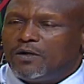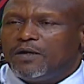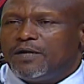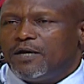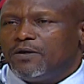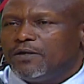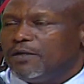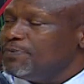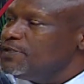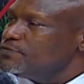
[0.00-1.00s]
Order,
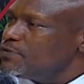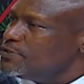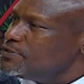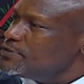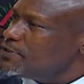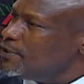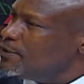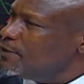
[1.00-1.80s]
please. What did you say?